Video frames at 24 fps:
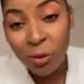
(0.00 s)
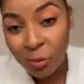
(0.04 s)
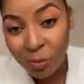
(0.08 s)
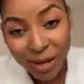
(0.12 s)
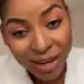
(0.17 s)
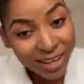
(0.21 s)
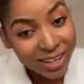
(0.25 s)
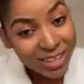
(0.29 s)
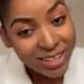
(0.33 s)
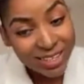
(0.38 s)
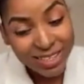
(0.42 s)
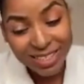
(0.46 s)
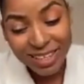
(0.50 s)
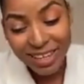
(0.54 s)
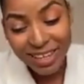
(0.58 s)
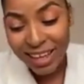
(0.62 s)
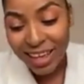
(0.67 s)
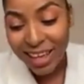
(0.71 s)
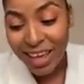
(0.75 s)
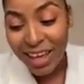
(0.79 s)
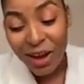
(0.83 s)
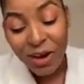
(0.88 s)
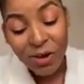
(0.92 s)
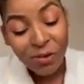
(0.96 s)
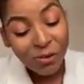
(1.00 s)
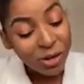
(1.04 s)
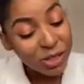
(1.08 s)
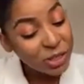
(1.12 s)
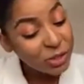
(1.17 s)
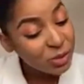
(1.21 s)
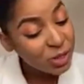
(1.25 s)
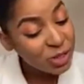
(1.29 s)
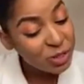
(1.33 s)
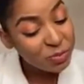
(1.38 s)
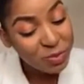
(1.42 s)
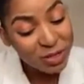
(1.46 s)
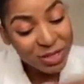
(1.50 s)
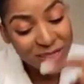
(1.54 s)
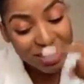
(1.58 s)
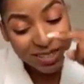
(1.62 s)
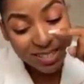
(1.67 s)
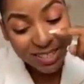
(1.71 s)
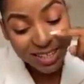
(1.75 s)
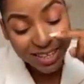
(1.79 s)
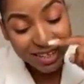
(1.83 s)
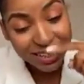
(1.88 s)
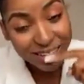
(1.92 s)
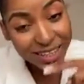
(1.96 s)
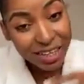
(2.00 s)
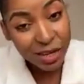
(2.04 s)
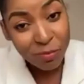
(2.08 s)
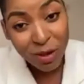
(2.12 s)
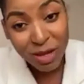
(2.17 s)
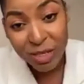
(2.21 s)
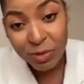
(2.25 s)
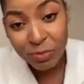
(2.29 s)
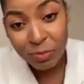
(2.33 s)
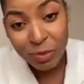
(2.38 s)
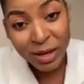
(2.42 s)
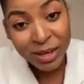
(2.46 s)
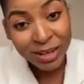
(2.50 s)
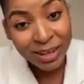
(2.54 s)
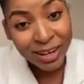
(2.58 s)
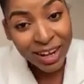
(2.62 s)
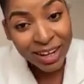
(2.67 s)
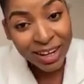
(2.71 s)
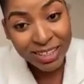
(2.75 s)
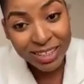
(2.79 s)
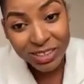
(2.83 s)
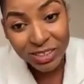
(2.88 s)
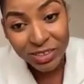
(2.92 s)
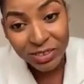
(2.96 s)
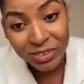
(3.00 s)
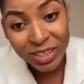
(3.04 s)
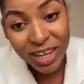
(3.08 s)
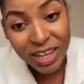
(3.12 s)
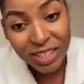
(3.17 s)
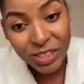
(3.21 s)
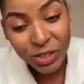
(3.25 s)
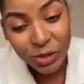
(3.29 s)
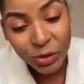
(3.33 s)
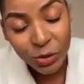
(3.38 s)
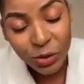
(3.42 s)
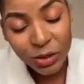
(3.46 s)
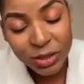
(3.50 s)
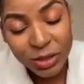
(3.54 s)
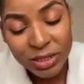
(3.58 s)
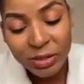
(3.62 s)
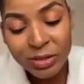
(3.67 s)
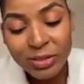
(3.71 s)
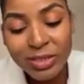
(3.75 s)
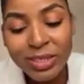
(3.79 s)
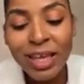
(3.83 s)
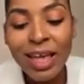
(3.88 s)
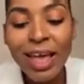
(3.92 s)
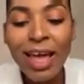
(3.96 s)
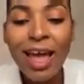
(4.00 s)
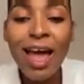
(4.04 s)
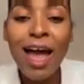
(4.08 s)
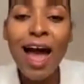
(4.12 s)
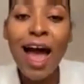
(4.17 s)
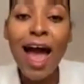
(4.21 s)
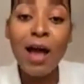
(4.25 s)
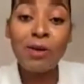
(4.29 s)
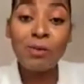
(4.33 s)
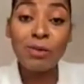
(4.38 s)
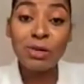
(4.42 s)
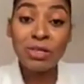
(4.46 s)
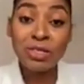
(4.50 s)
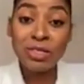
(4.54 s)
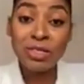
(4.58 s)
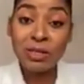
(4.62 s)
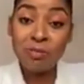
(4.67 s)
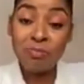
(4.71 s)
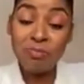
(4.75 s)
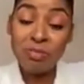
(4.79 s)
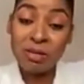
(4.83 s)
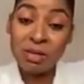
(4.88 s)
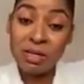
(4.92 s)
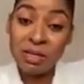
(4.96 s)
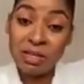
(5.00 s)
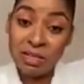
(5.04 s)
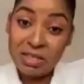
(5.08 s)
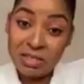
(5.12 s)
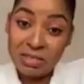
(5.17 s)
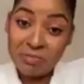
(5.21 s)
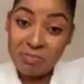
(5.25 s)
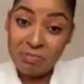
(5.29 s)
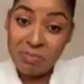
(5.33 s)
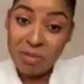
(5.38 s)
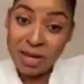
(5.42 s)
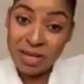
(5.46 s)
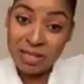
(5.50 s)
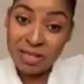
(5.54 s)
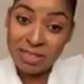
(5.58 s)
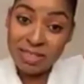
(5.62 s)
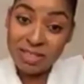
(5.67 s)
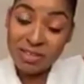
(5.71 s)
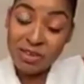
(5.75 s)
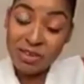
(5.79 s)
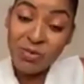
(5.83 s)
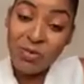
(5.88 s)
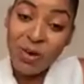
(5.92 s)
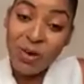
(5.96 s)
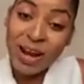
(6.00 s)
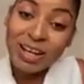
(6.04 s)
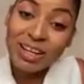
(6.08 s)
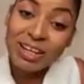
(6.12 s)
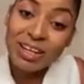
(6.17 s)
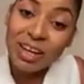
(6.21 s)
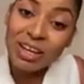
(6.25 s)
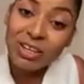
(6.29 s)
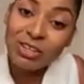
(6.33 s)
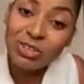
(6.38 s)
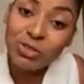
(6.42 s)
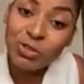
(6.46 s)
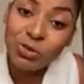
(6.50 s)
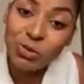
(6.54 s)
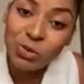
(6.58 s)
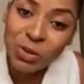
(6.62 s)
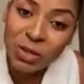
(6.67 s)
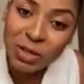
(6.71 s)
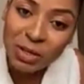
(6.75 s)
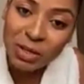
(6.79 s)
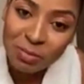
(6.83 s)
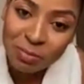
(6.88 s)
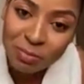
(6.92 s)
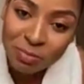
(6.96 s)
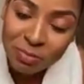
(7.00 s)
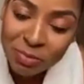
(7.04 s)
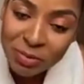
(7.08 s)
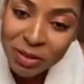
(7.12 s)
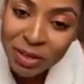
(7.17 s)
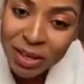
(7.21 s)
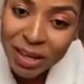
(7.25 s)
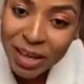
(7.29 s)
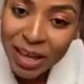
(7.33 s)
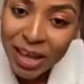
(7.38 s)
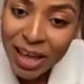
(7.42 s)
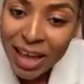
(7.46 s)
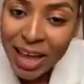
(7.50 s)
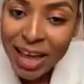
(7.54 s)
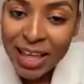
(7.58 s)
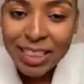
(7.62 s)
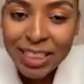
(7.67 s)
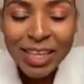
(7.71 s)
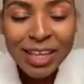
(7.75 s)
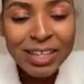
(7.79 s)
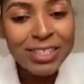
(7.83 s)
When she was busy telling him I spend nights in hotels, I was sleeping in his bed right next to him.